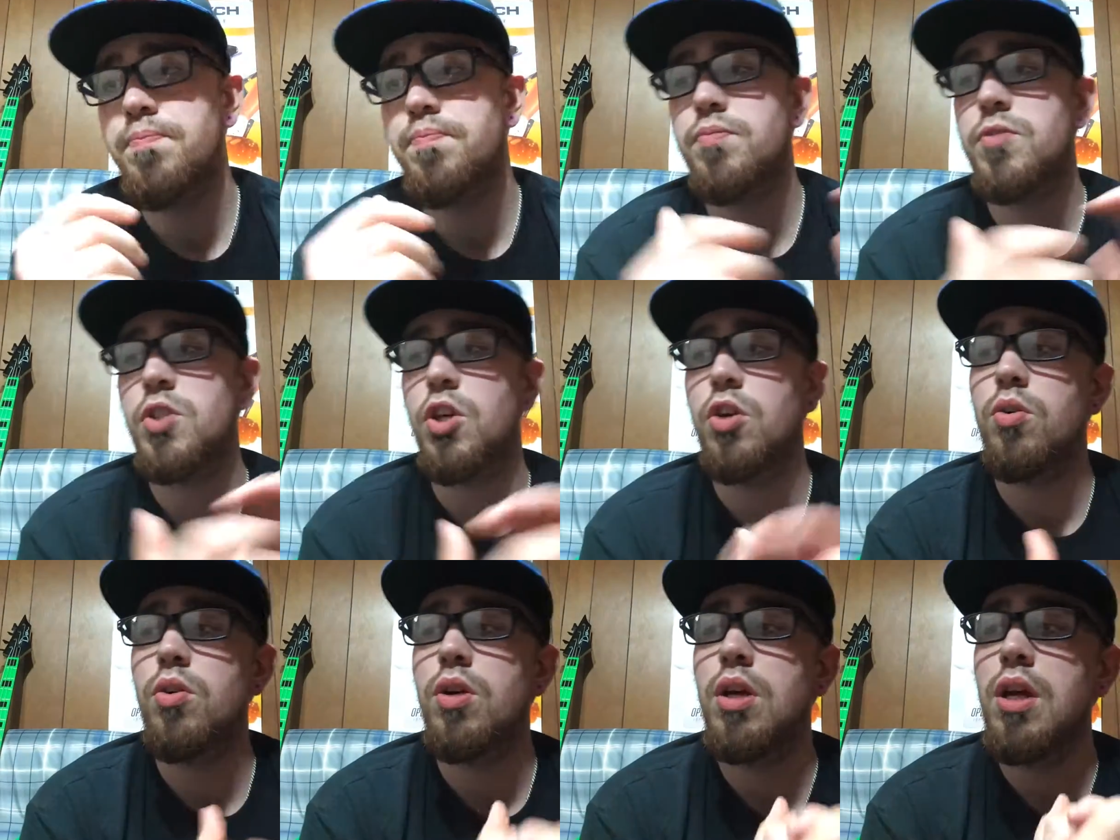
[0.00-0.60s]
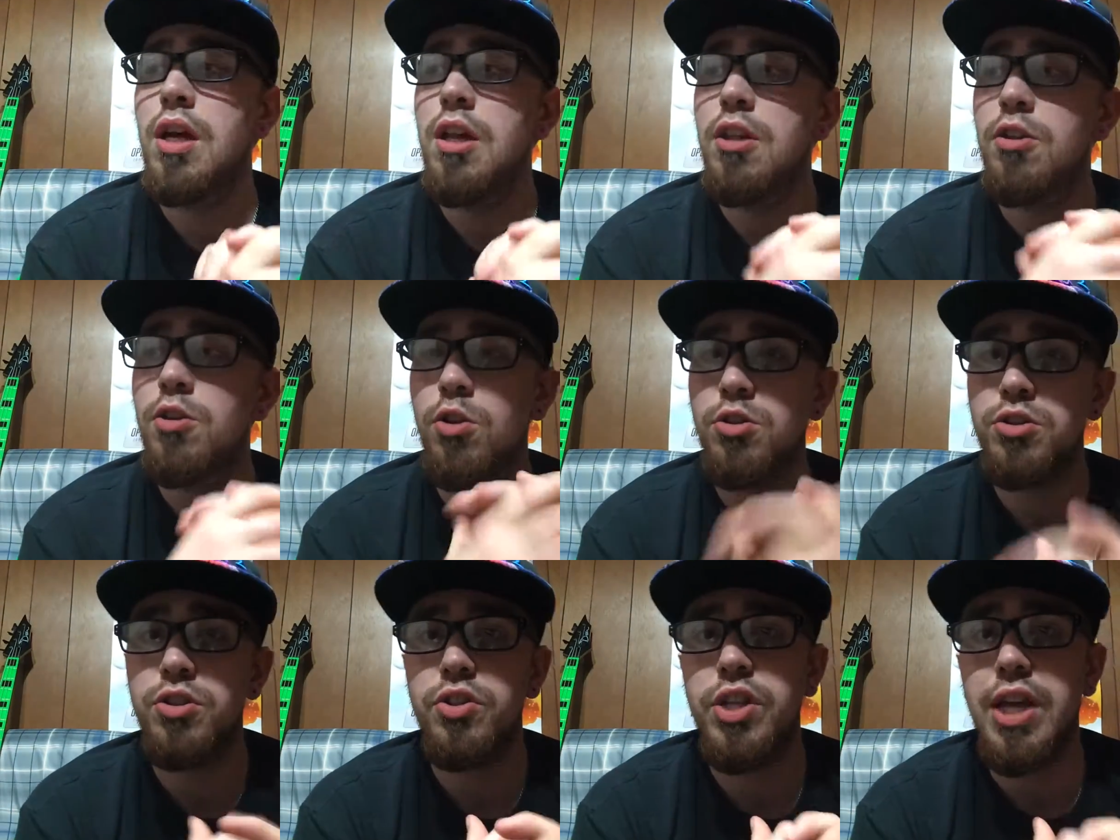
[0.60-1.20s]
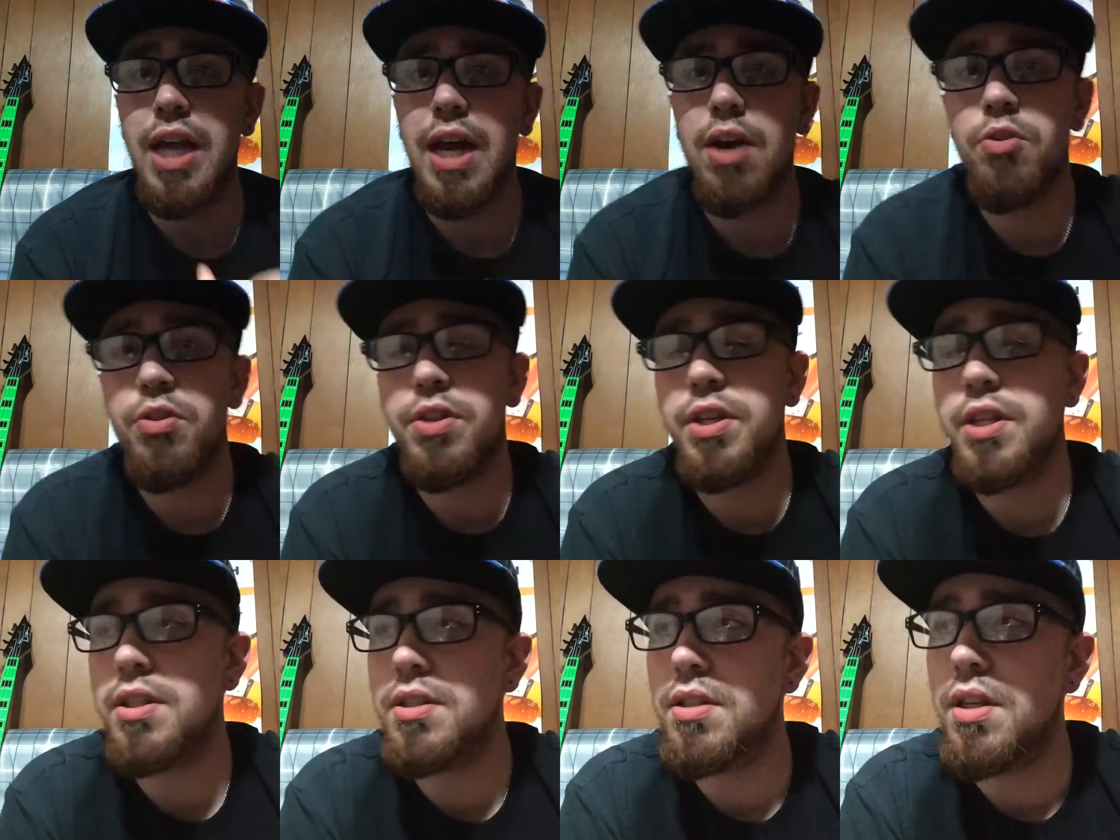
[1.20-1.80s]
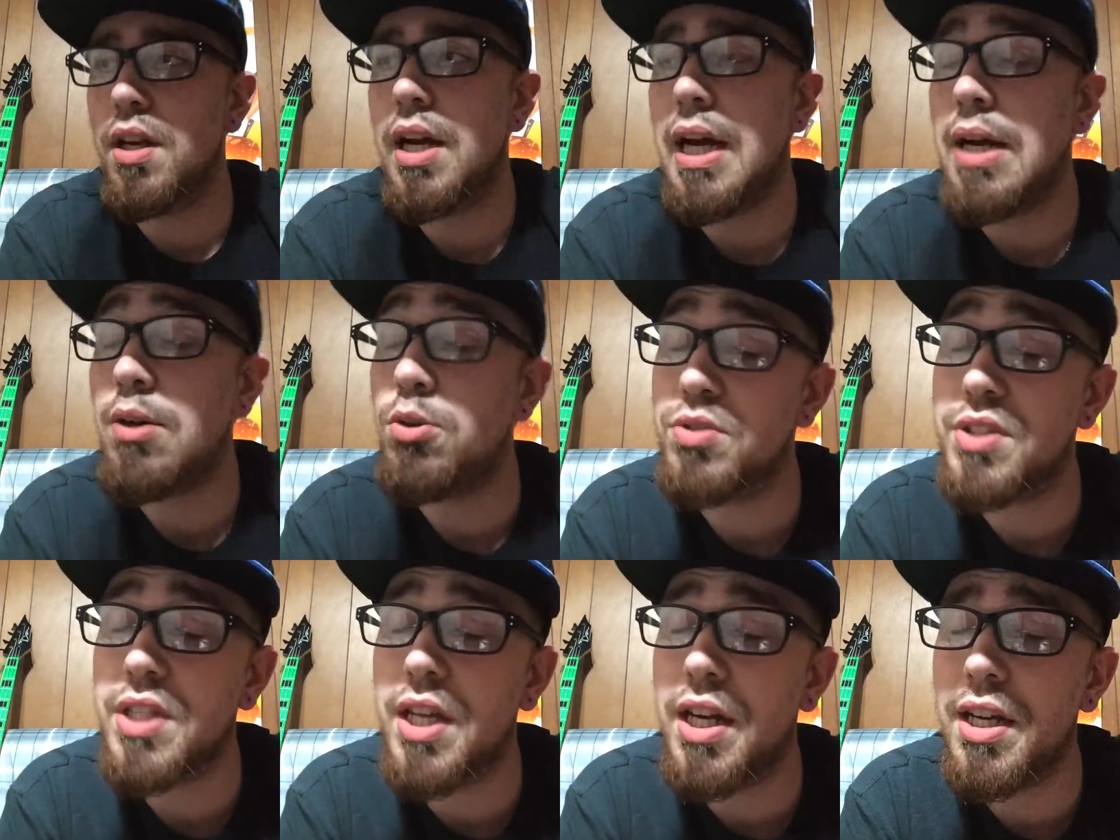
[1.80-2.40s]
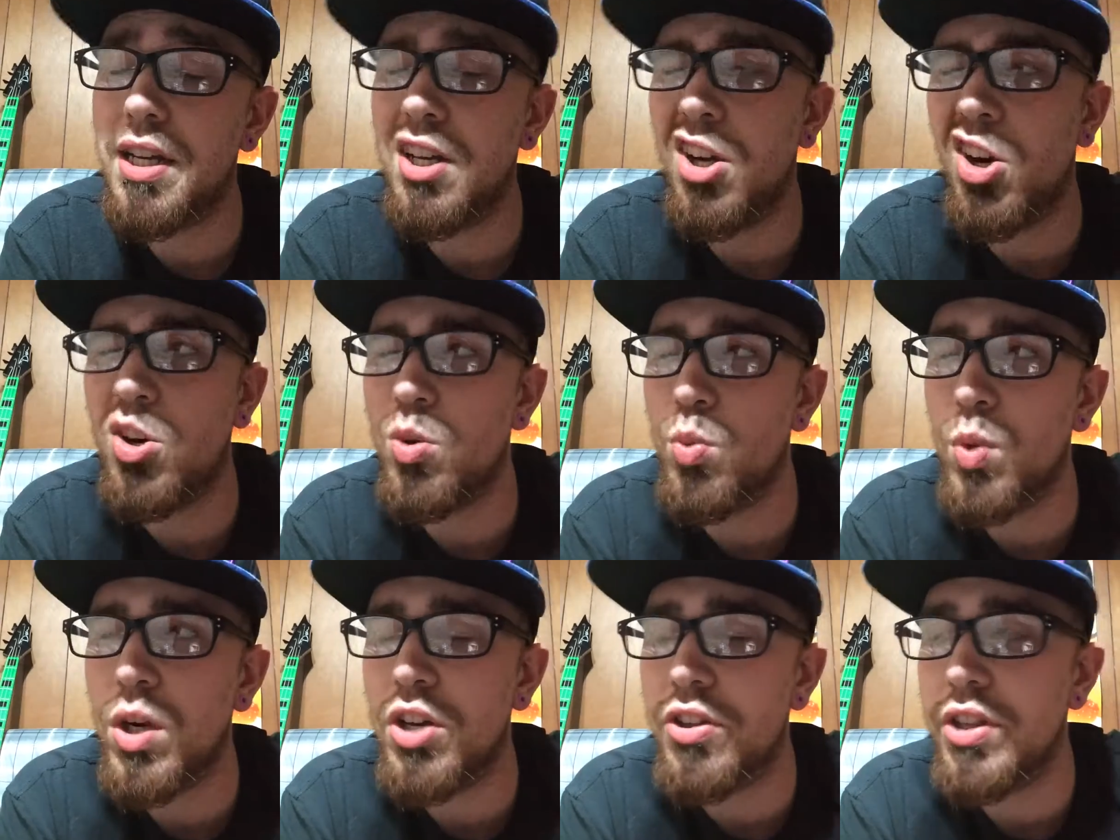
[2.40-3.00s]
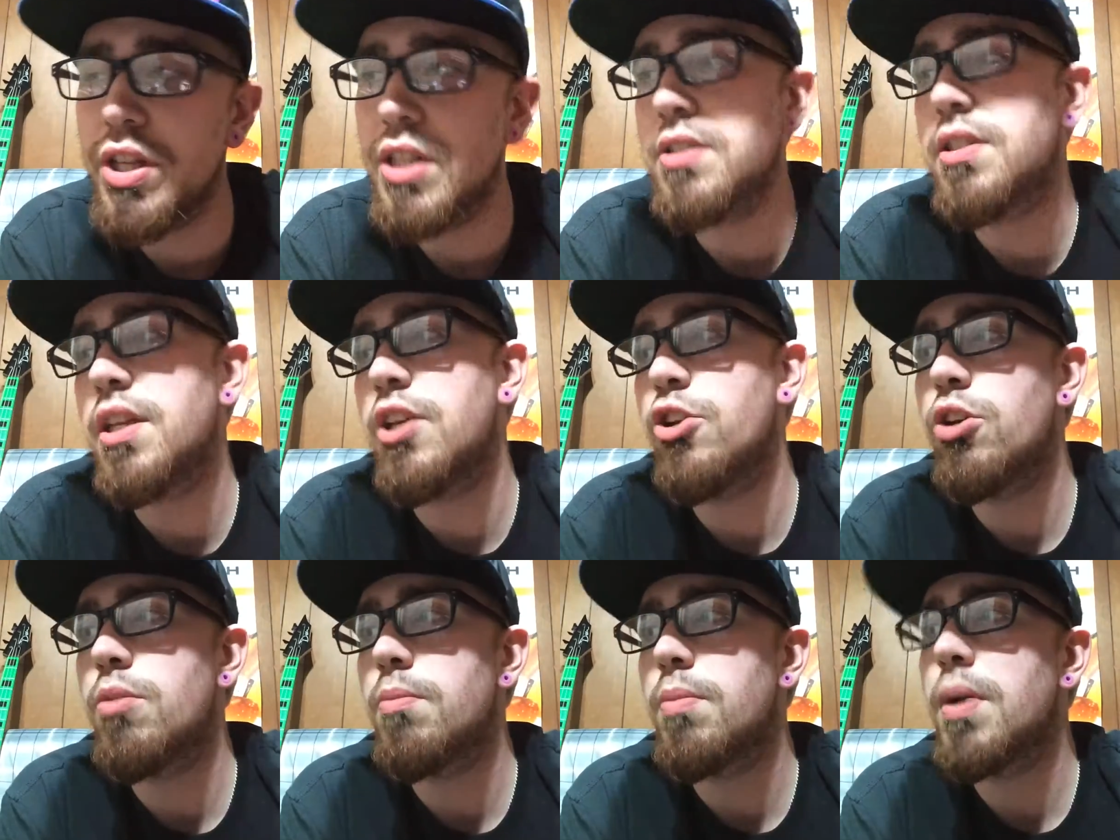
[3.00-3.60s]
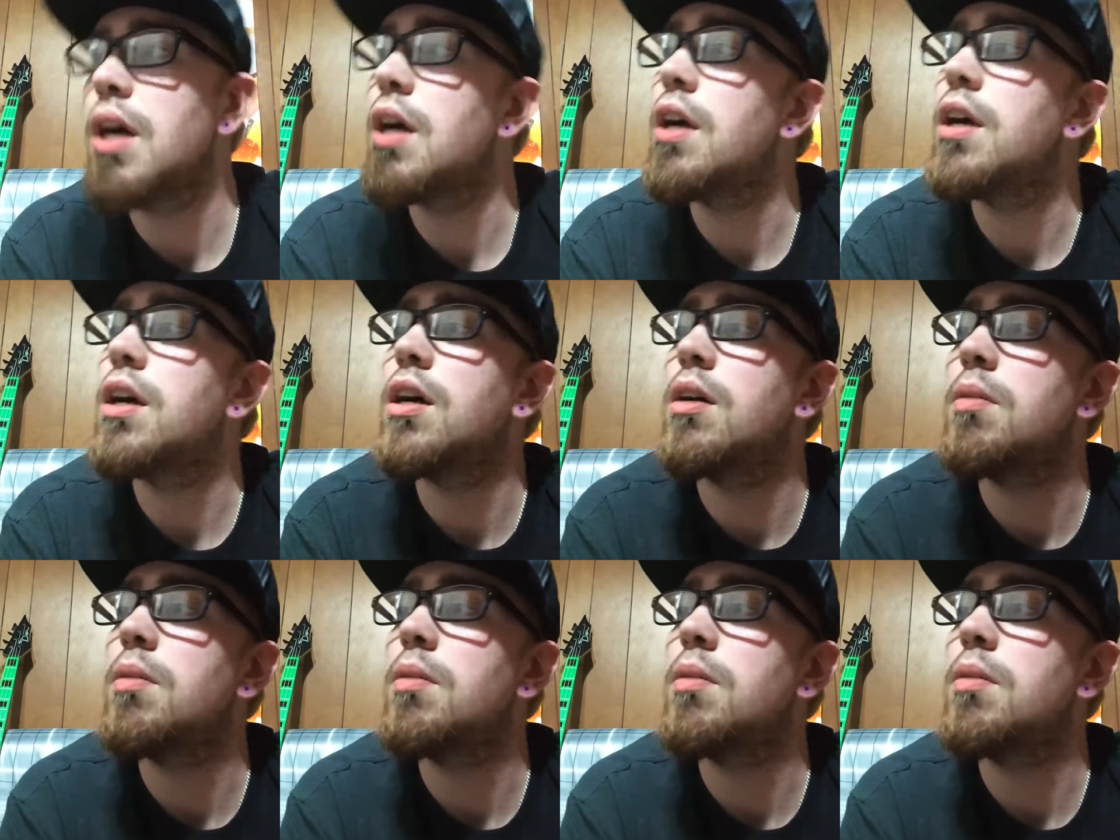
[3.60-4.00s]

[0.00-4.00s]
So those are the outside hardware things that you can buy.